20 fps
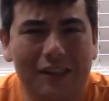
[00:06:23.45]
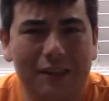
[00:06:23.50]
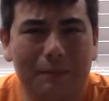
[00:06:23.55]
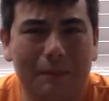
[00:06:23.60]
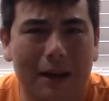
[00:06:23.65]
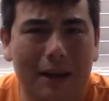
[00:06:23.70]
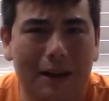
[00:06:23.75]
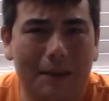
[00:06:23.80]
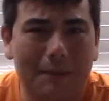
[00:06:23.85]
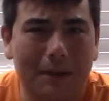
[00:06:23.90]
You
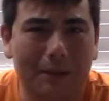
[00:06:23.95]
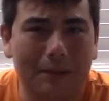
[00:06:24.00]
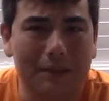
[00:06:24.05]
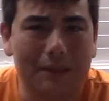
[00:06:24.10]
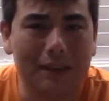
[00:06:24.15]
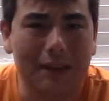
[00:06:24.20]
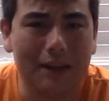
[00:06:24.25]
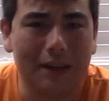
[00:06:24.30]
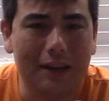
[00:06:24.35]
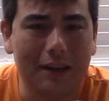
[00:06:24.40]
might not be able to
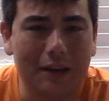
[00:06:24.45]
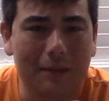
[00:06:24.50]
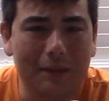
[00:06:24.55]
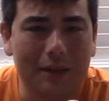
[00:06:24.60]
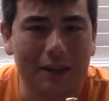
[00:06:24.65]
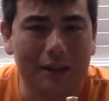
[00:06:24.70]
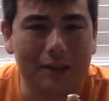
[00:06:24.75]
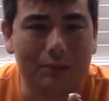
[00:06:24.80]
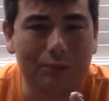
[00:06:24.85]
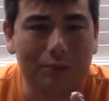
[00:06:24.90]
see it here, but
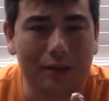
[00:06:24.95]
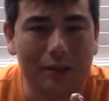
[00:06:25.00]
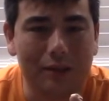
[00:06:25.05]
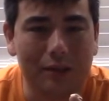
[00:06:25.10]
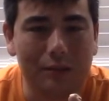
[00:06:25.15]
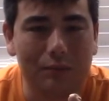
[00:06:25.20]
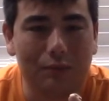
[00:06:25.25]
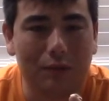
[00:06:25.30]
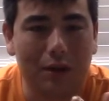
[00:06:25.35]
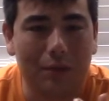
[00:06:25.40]
this
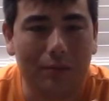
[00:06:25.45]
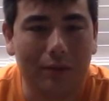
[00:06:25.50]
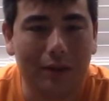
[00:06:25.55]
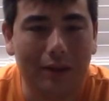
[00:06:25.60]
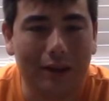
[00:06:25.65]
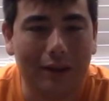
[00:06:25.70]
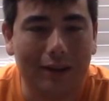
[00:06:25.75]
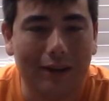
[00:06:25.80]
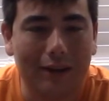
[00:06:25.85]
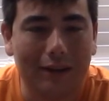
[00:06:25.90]
one's
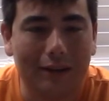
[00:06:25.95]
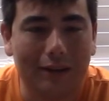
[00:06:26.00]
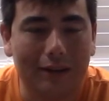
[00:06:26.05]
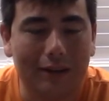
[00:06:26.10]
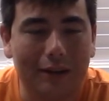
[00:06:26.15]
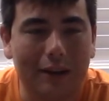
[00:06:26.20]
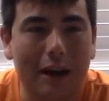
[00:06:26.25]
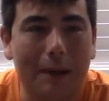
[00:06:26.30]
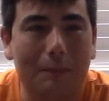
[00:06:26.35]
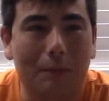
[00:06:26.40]
probably like
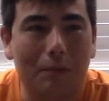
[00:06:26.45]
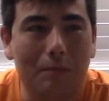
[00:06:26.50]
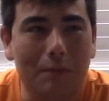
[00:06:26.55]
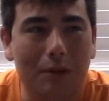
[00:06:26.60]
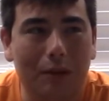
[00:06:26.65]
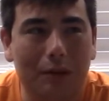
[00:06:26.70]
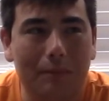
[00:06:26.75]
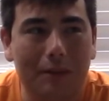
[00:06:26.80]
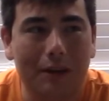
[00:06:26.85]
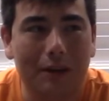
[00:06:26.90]
a couple
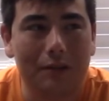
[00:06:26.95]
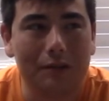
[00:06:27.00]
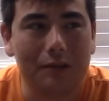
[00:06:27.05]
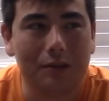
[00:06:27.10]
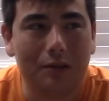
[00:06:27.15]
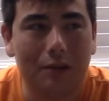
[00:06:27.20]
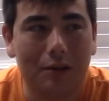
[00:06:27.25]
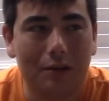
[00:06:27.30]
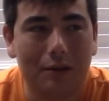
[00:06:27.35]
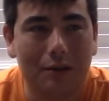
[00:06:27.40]
millimeters
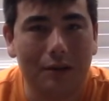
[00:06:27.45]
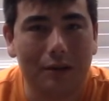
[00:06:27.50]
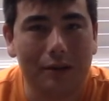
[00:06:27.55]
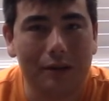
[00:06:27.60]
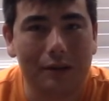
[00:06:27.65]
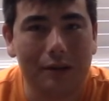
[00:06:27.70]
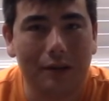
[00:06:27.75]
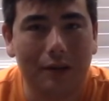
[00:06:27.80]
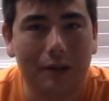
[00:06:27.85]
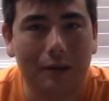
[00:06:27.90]
long.
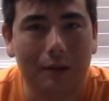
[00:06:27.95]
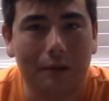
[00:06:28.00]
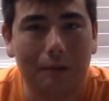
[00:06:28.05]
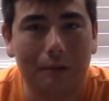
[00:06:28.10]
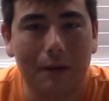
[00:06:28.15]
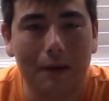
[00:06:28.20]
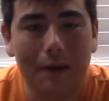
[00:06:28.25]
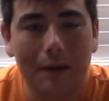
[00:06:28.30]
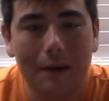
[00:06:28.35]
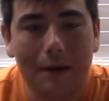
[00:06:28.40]

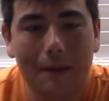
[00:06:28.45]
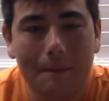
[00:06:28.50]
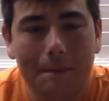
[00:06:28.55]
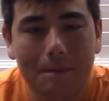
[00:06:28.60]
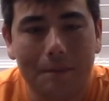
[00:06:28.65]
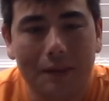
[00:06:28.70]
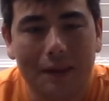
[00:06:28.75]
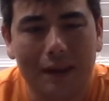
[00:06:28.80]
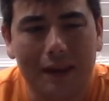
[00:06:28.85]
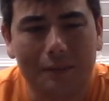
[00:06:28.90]
So
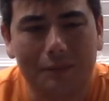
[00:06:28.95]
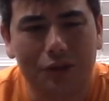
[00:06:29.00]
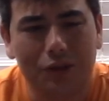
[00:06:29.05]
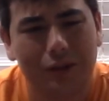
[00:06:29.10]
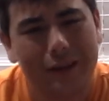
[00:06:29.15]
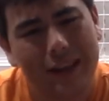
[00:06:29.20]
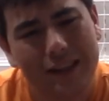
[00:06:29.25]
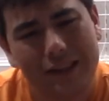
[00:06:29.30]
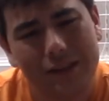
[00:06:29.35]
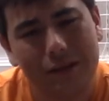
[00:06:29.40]
I'm
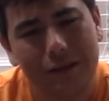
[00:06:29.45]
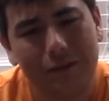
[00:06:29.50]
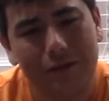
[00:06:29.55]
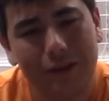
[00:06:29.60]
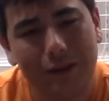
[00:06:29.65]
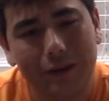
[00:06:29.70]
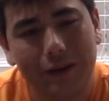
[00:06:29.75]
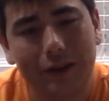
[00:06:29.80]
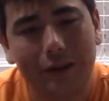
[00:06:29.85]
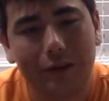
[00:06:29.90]
sure that's
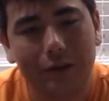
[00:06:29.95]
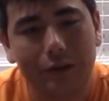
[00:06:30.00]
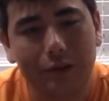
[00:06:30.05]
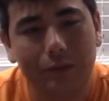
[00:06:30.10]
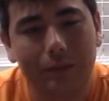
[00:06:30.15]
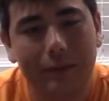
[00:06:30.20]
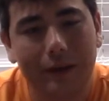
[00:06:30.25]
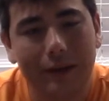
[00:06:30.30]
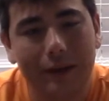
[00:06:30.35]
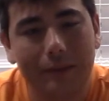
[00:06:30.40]
interfering a
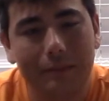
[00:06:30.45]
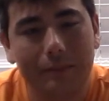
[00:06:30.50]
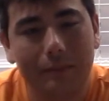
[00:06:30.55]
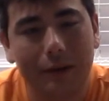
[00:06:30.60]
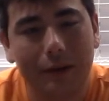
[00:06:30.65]
little bit.